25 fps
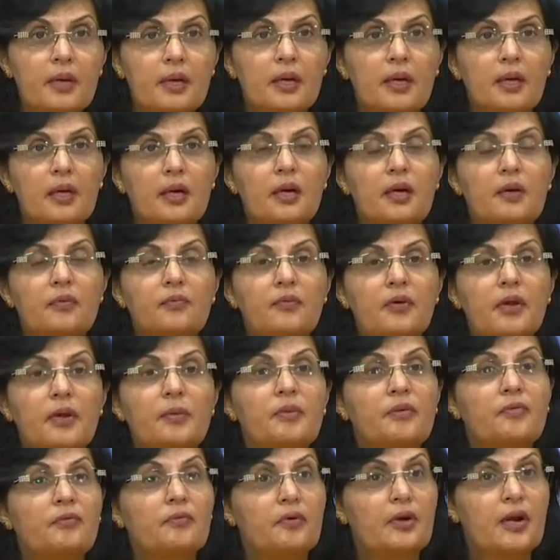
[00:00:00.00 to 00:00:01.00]
uh,
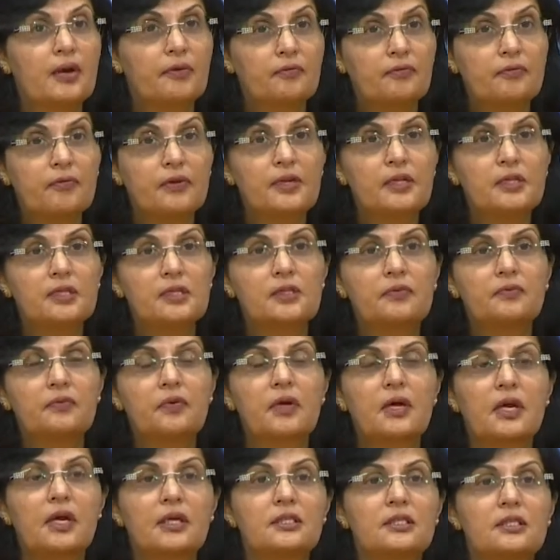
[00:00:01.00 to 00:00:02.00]
frame of reference
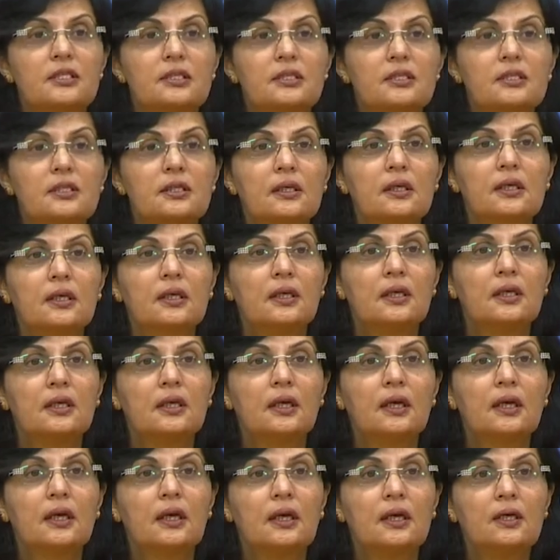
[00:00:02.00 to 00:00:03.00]
for us
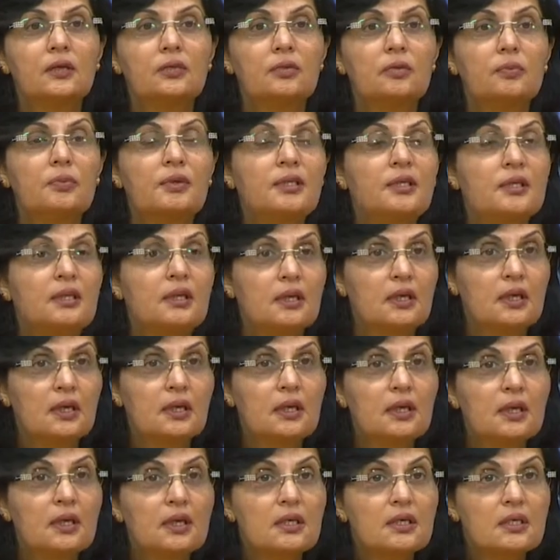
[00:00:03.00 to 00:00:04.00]
uh, to be
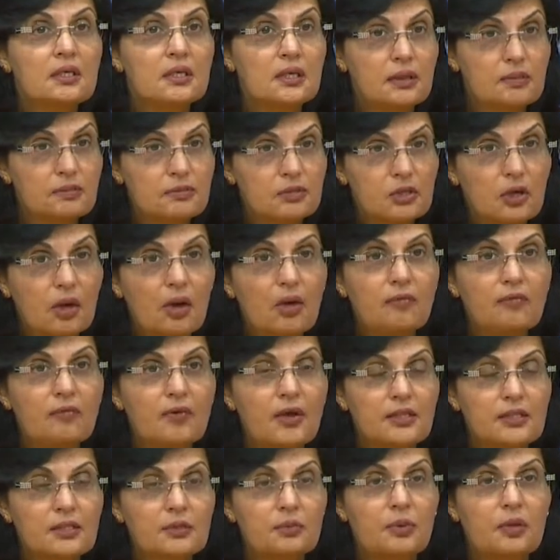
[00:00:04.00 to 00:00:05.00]
thinking in terms of
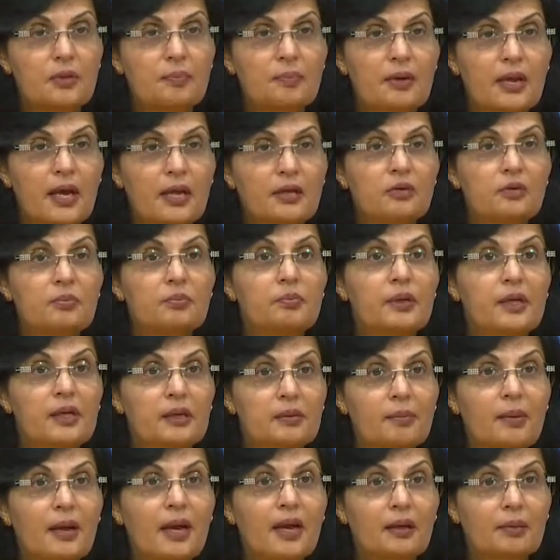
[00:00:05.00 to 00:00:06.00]
as we plan to
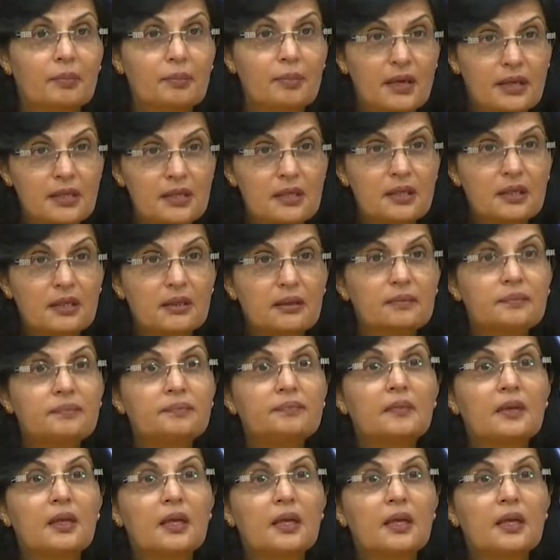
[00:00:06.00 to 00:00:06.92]
build back better